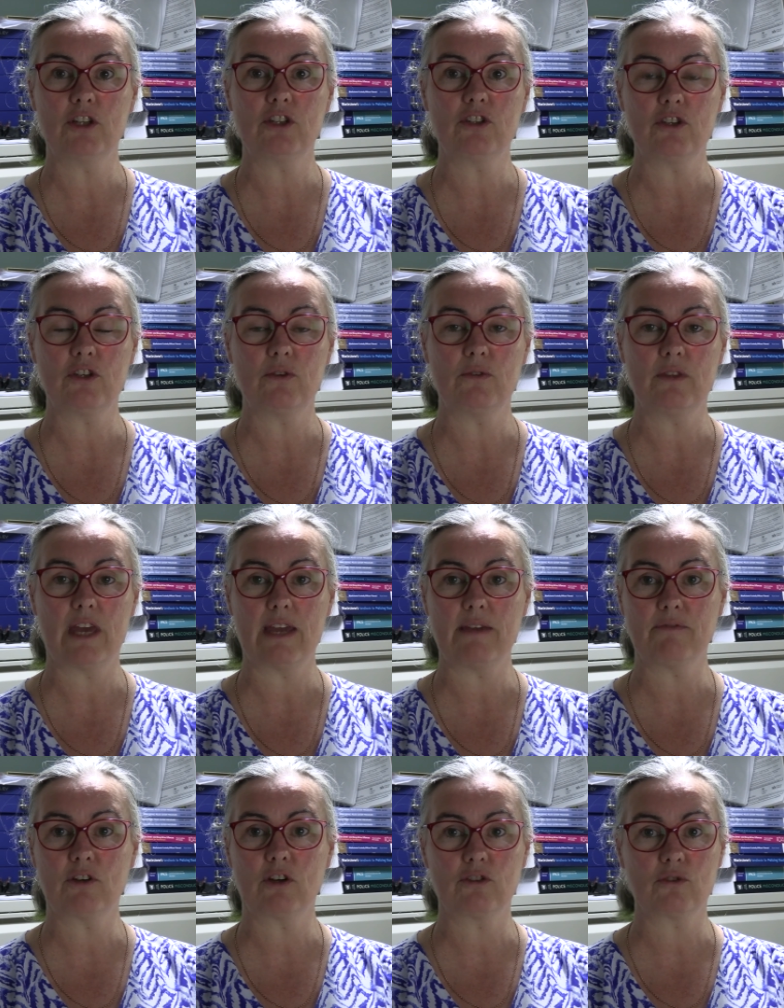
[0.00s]
to
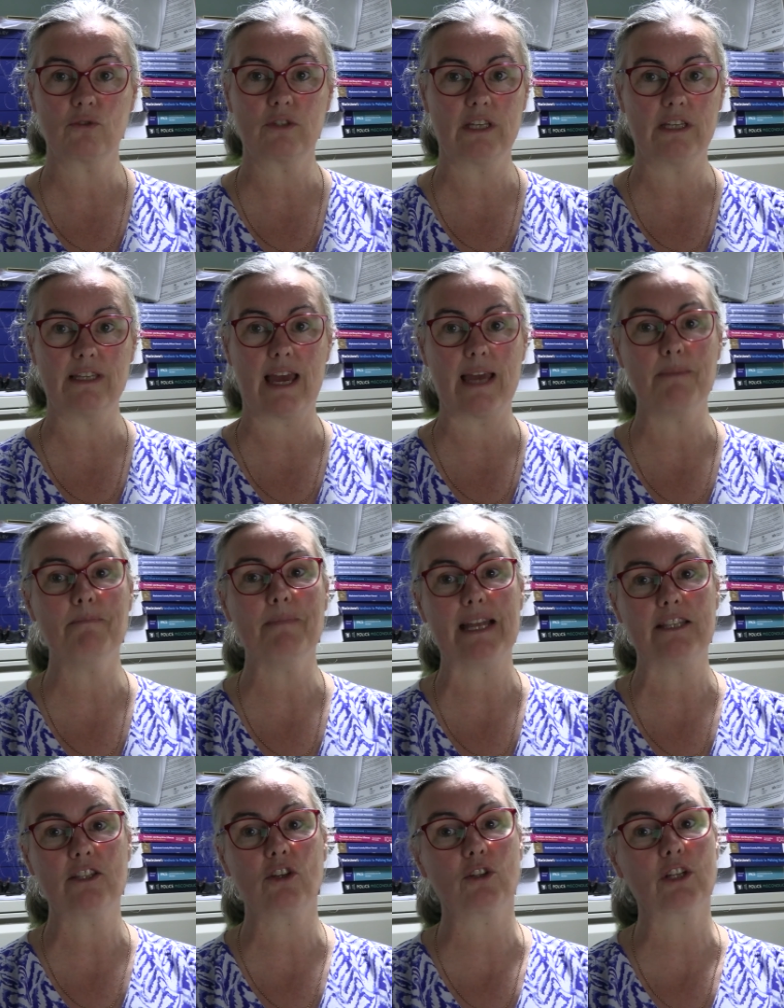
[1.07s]
they've conducted a
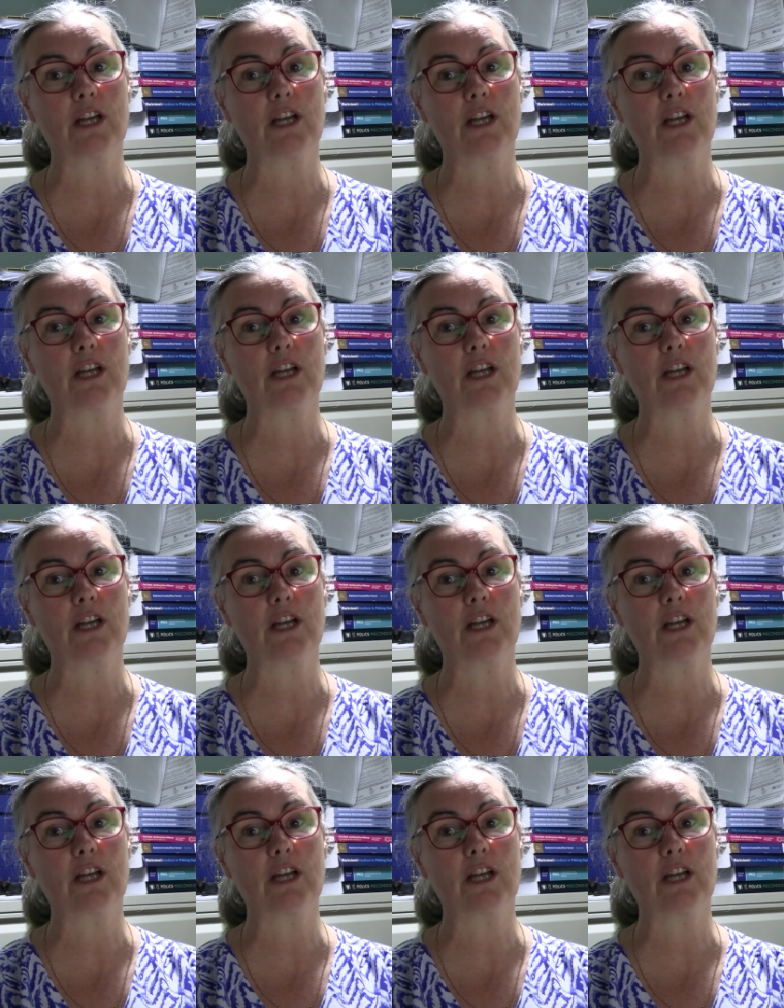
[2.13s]
mental